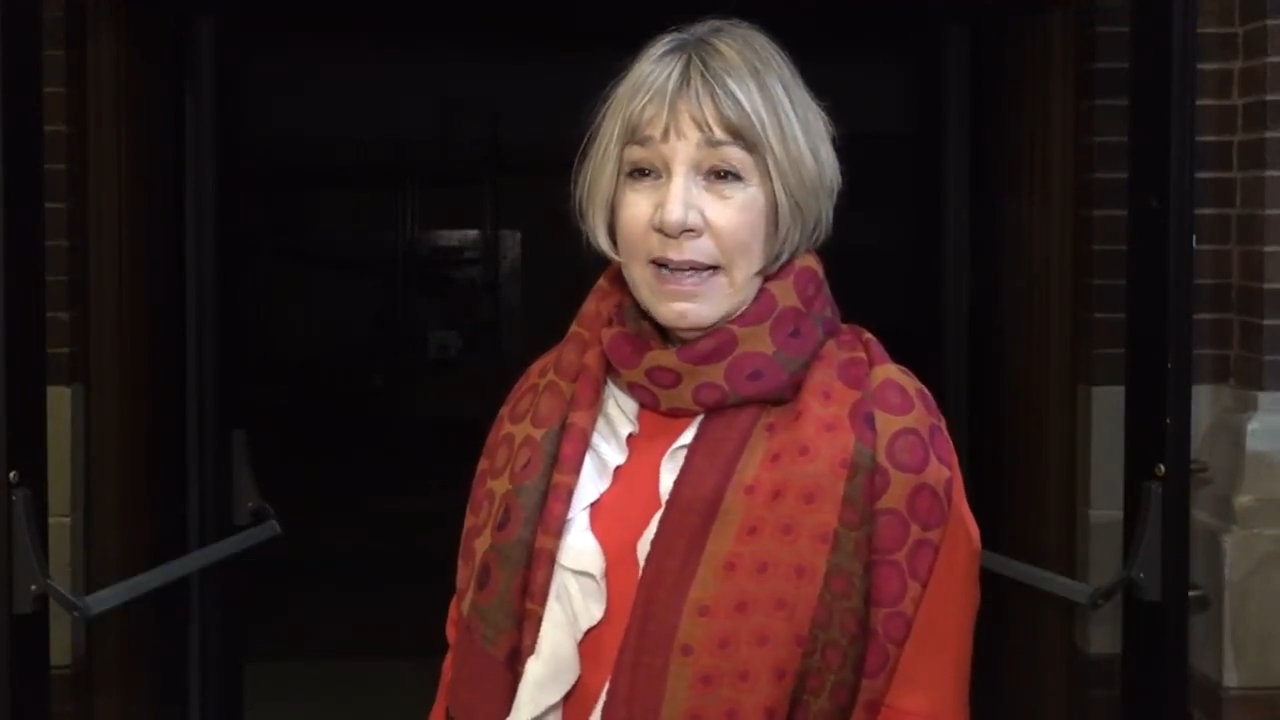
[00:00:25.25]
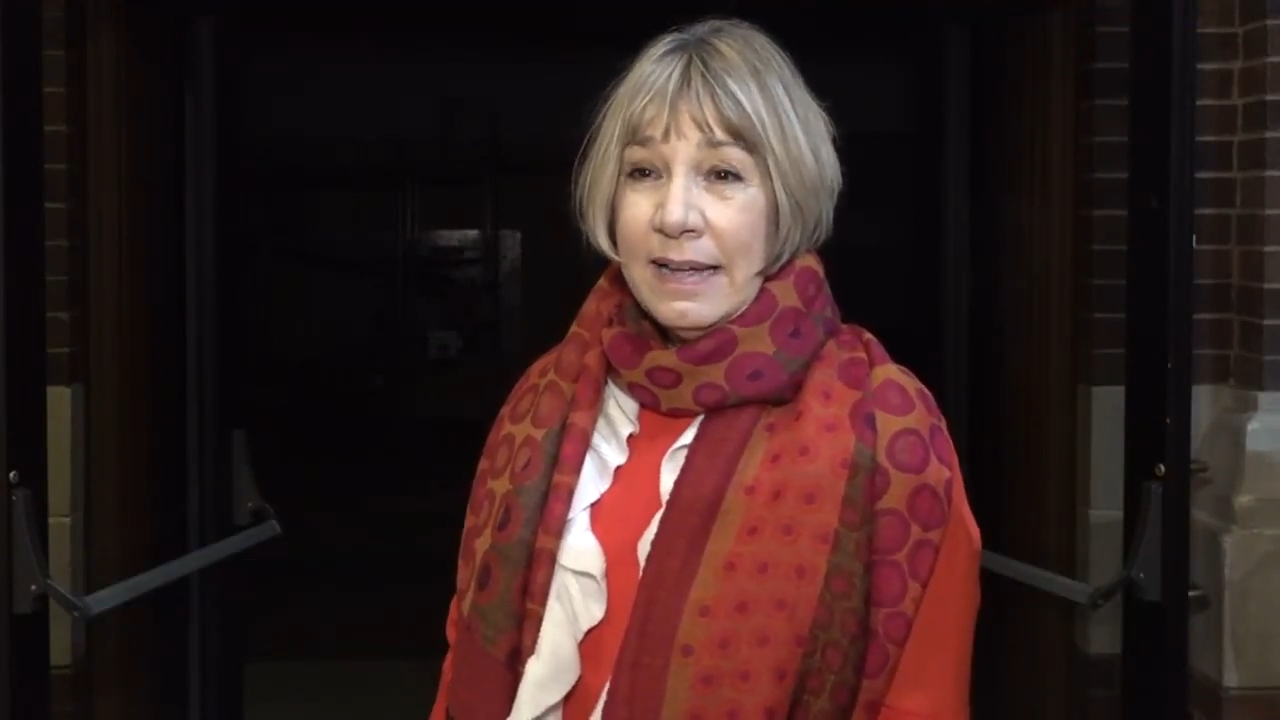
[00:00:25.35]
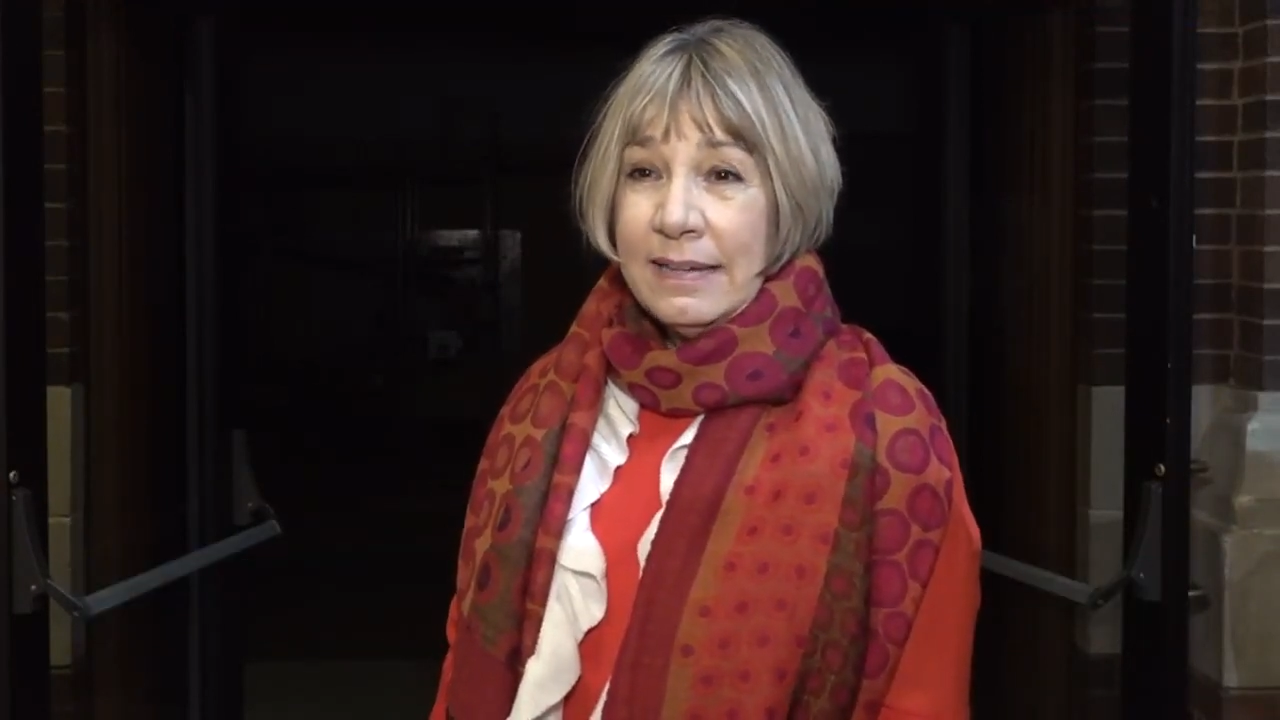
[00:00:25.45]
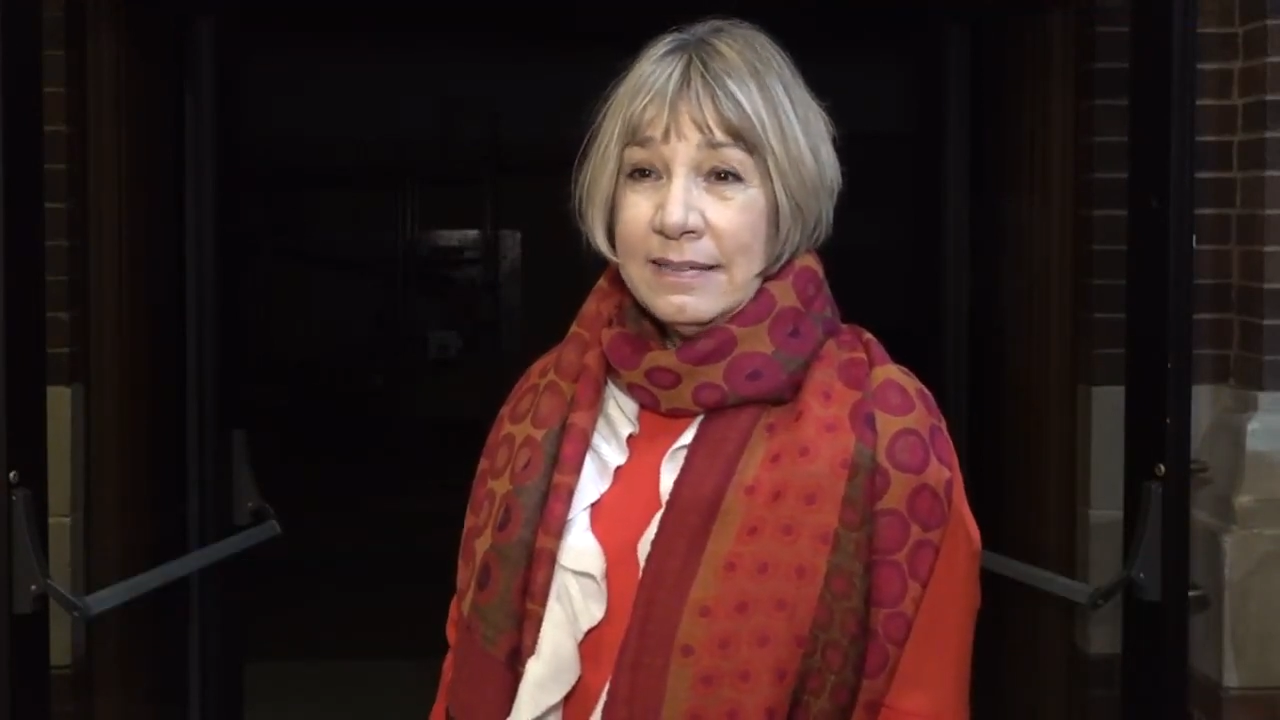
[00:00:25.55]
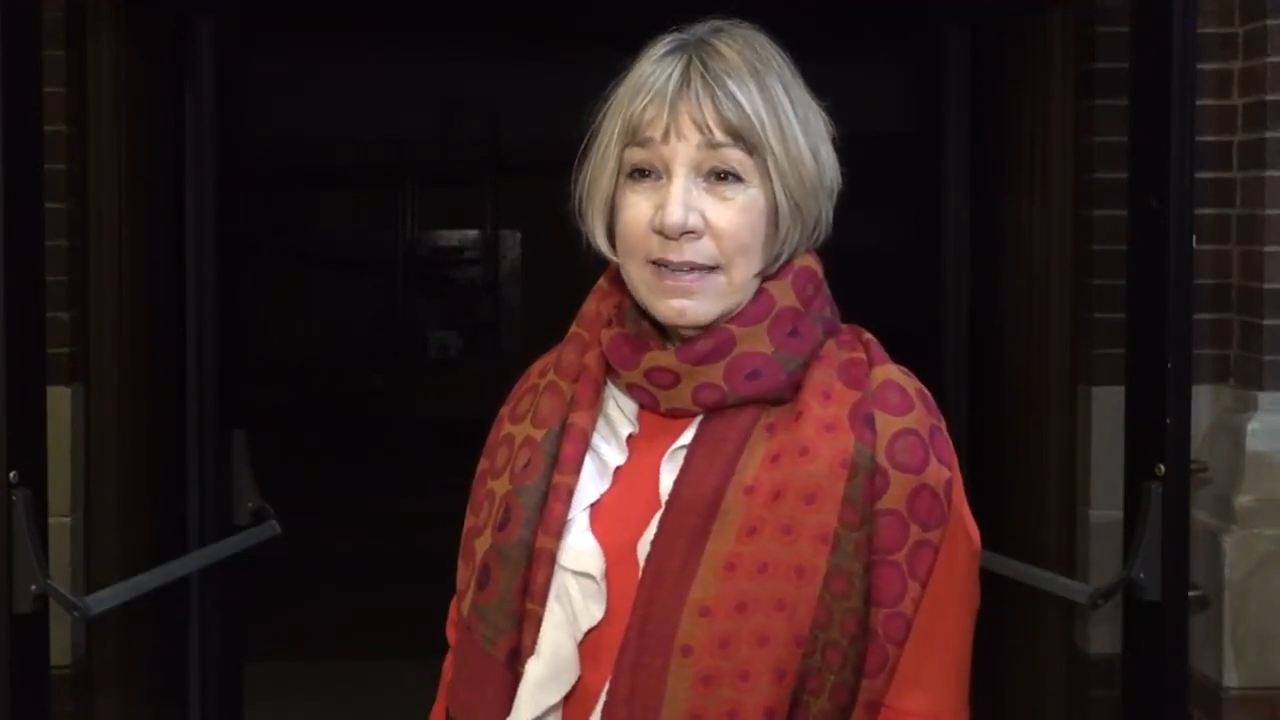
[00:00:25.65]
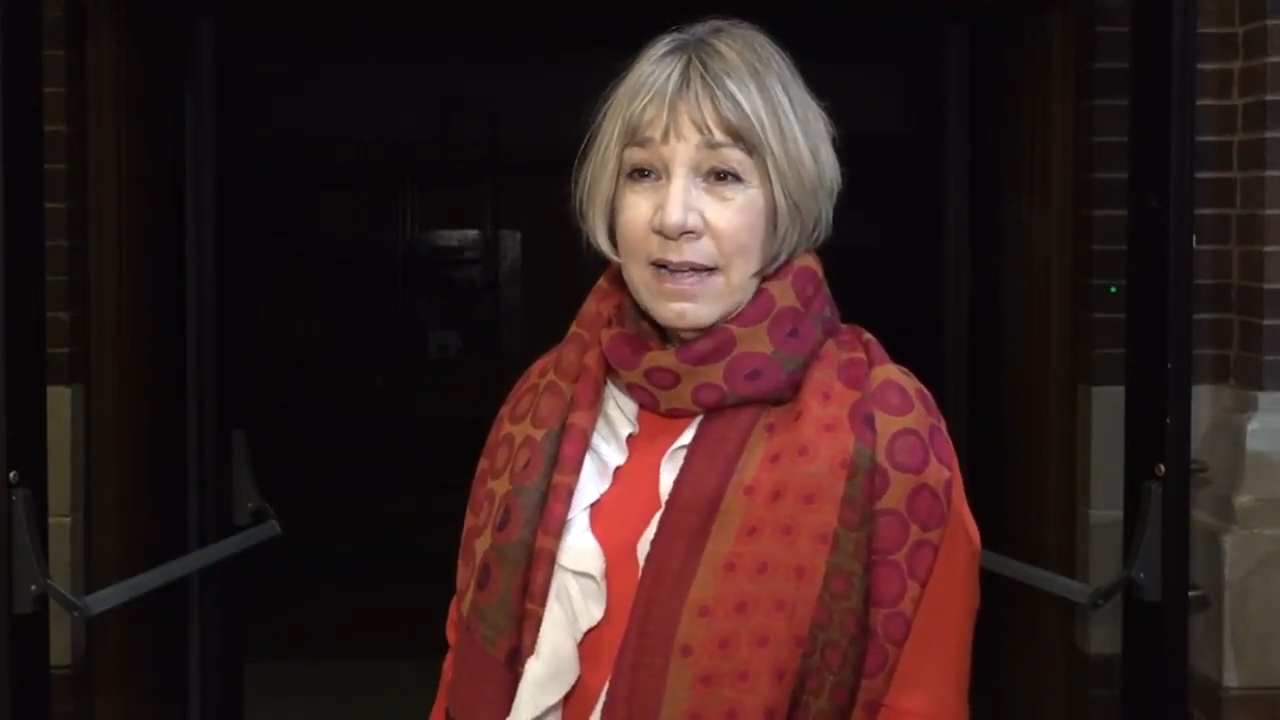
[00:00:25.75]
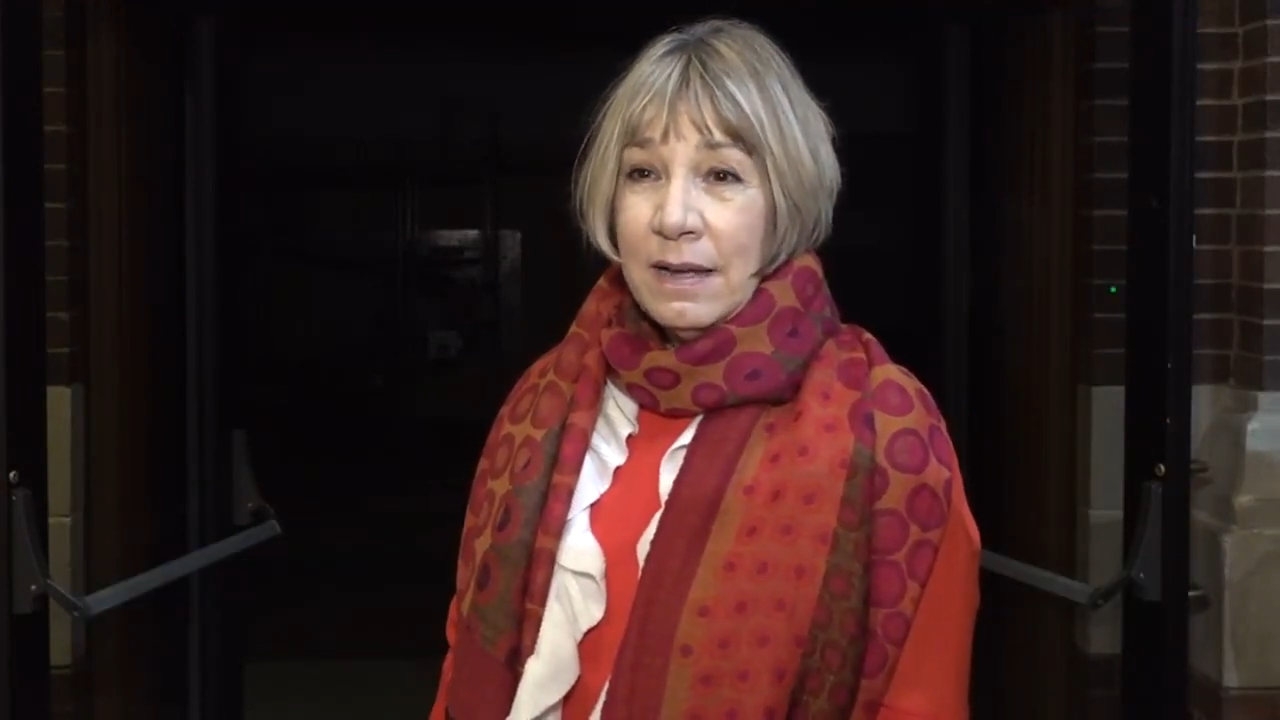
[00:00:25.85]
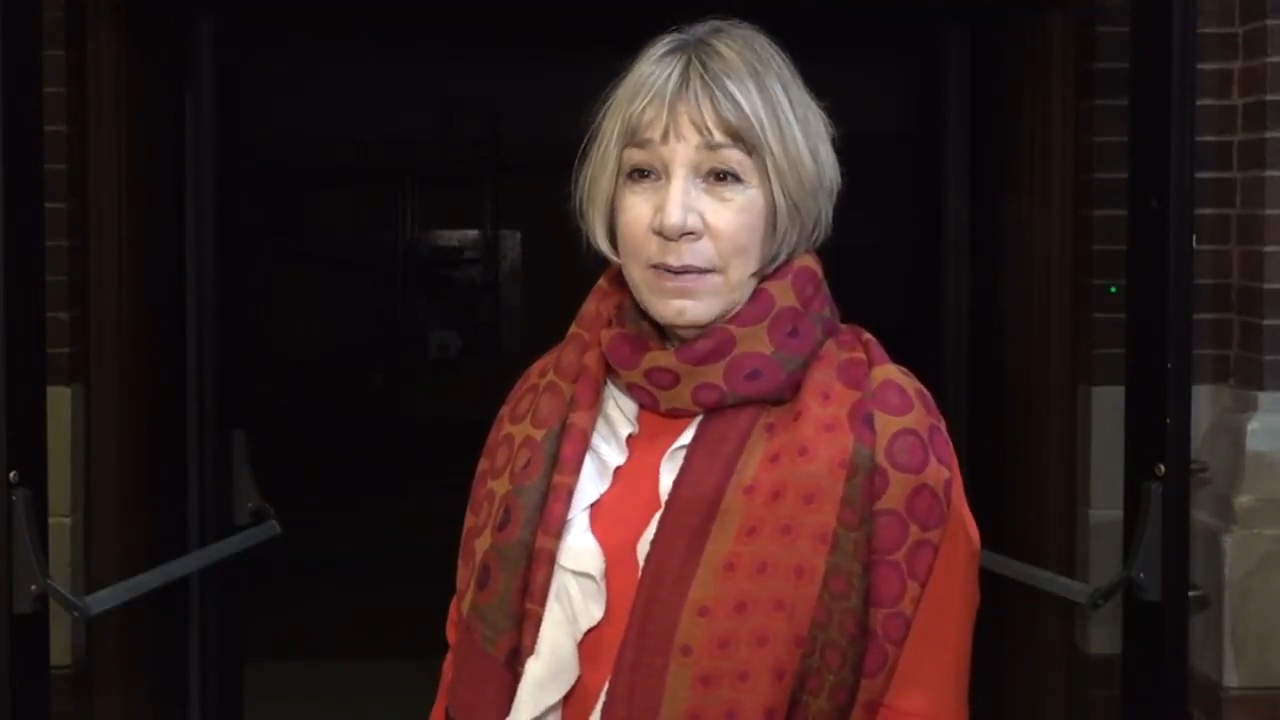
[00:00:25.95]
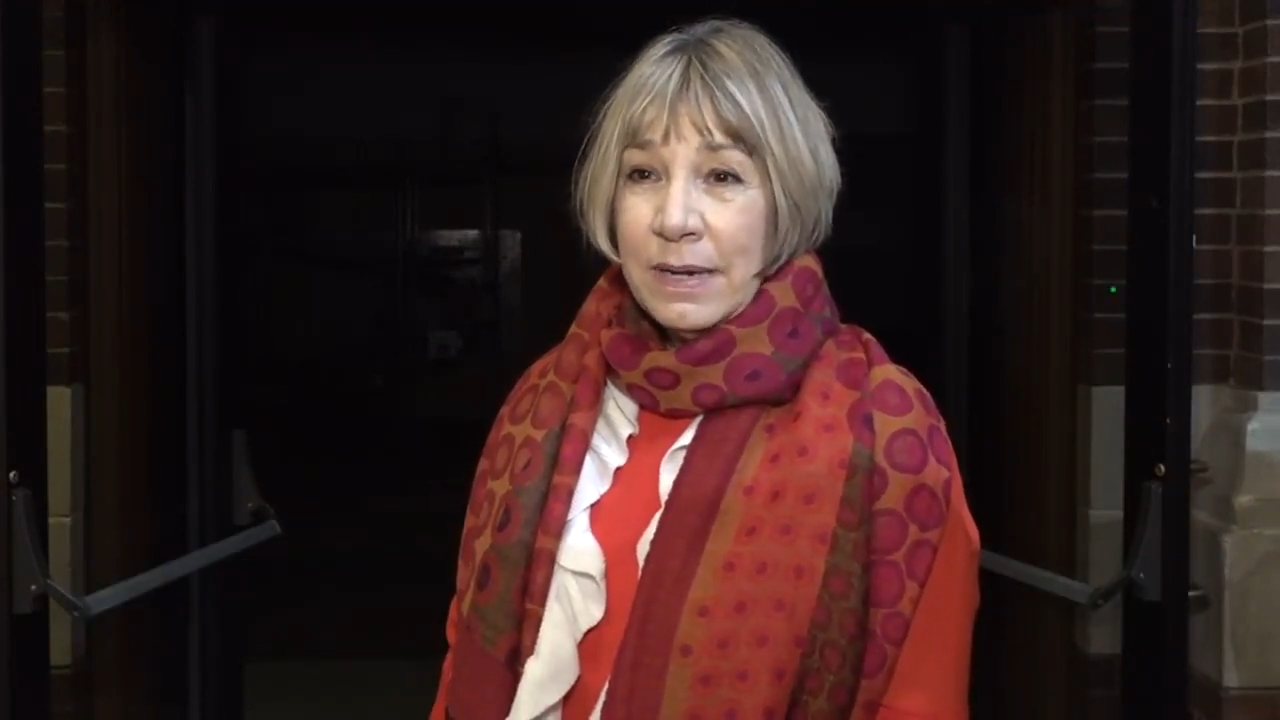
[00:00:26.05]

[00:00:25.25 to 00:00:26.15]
Pandos